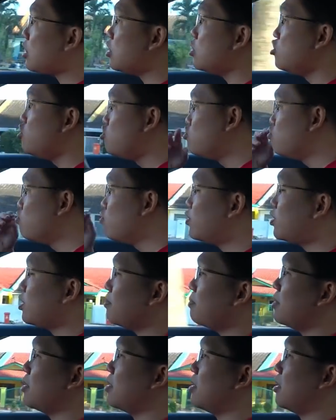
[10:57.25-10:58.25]

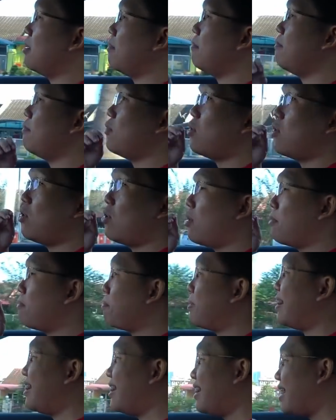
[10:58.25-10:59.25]
usable, a more
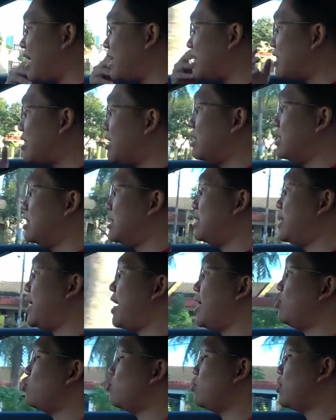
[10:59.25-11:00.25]
pleasant
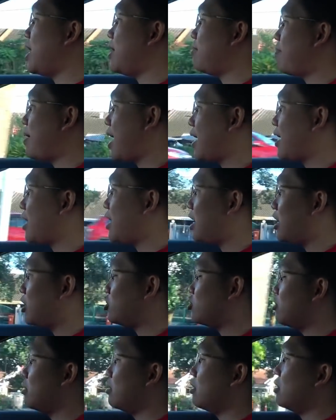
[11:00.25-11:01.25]
day-to-day
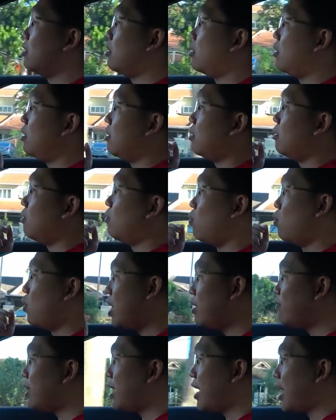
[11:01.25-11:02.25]
package.
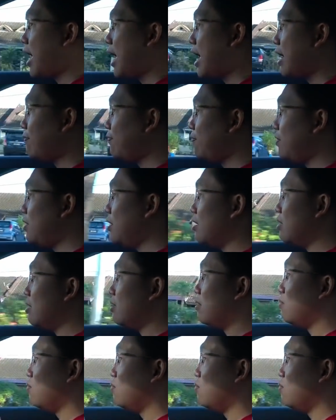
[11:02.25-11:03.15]
What we have here